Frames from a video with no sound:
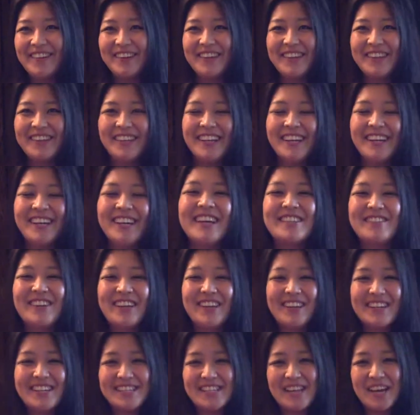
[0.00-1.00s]
If you don't
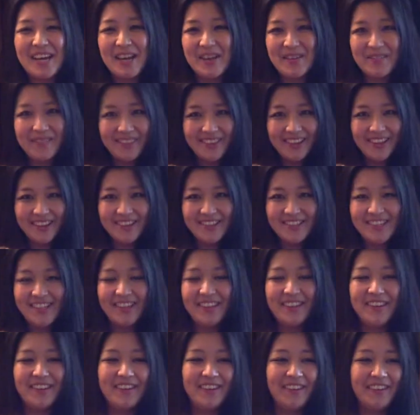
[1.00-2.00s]
know, just write your
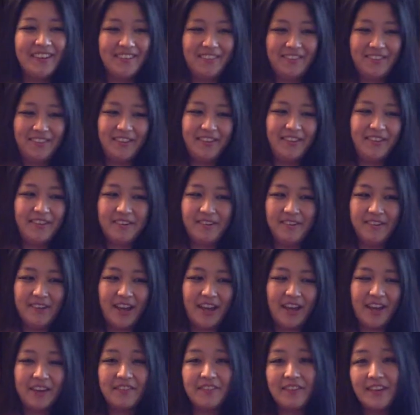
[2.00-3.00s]
type and then I'll tell you
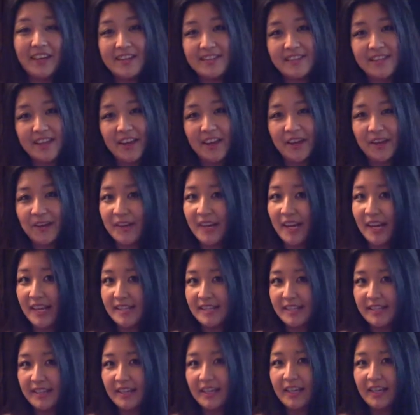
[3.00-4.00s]
if you have
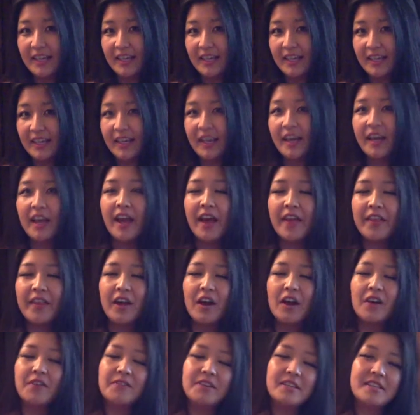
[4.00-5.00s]
SI or SE.
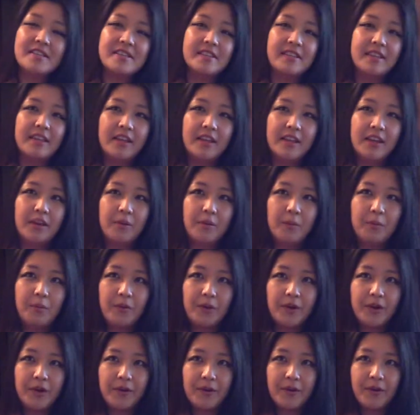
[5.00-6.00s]
And then obviously,
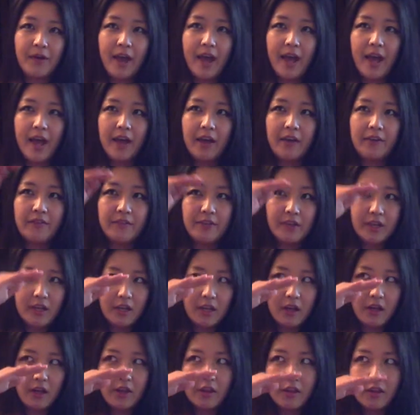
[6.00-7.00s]
like where you
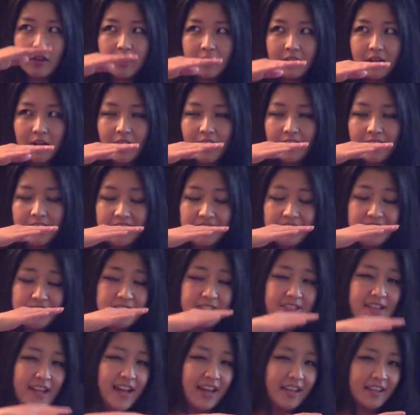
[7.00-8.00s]
have it on the
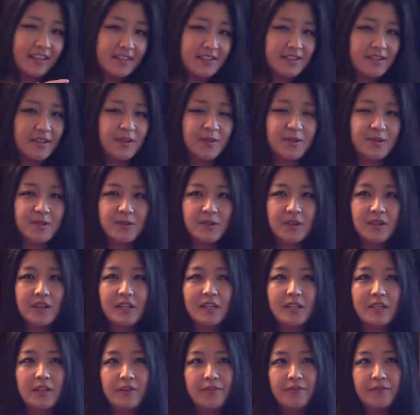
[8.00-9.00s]
cognitive stack, it's
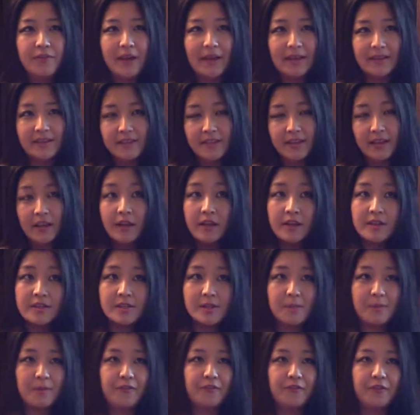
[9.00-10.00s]
also gonna affect
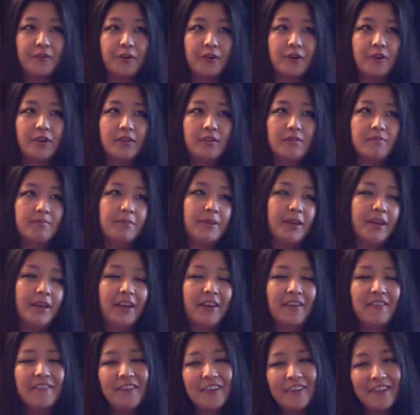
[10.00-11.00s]
some of
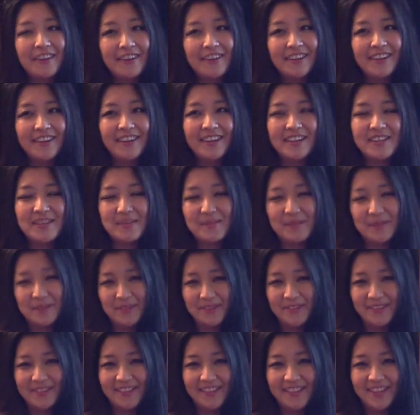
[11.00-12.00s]
your behavior,
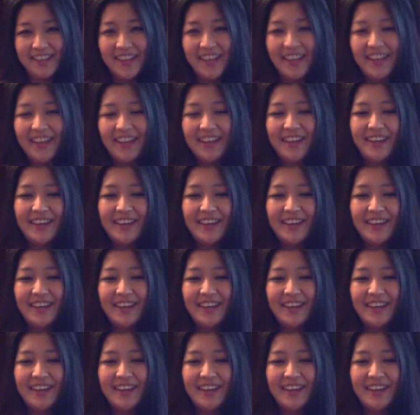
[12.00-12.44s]
I suppose.